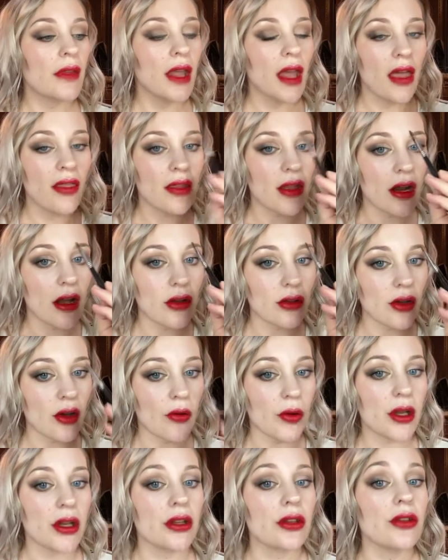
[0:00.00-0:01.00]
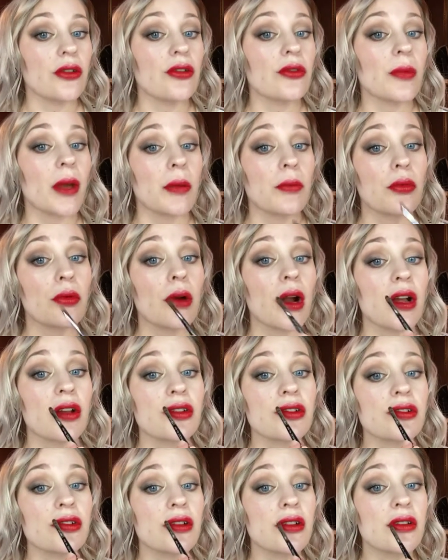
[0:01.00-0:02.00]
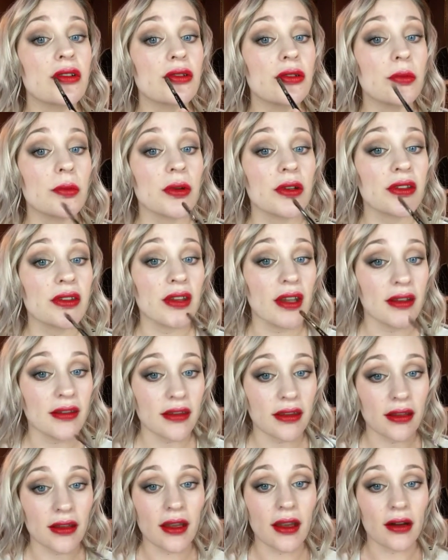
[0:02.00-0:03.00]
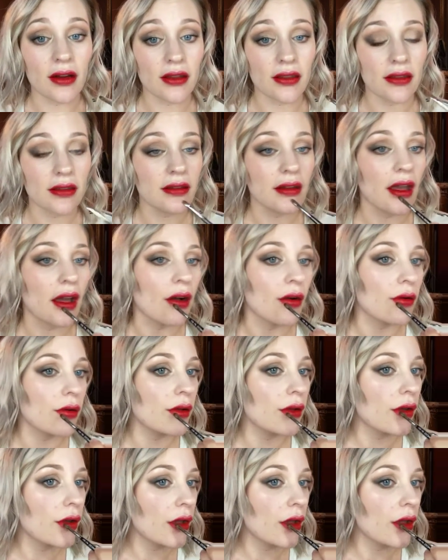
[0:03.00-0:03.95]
And then I'll go in and use my brush to precisely carry this out.